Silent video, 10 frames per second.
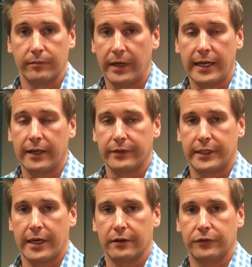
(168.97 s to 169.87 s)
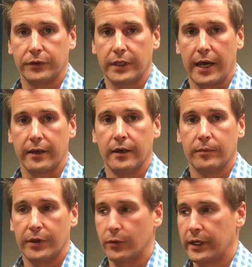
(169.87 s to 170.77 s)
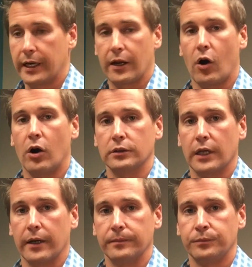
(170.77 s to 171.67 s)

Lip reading: It may not even take a full day, but you want to get it all done.